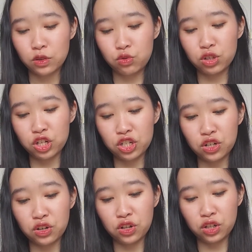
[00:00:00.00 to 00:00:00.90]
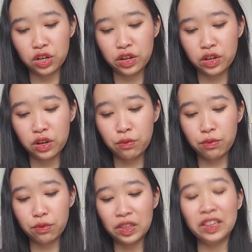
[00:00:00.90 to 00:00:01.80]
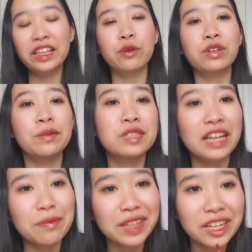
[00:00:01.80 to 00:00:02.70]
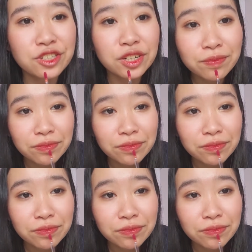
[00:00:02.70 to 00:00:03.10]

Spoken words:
traditional liquid lipstick application.